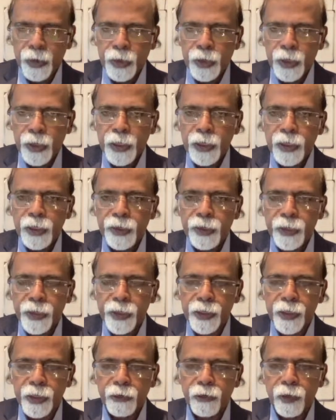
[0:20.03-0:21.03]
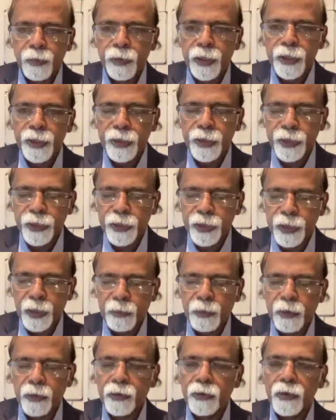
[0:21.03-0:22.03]
In this session, we will be discussing
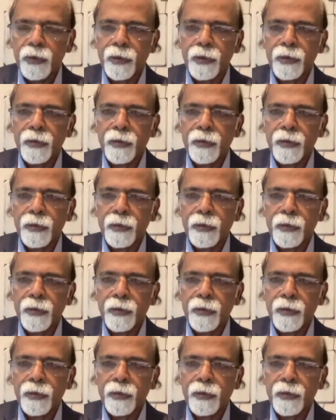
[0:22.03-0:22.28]
about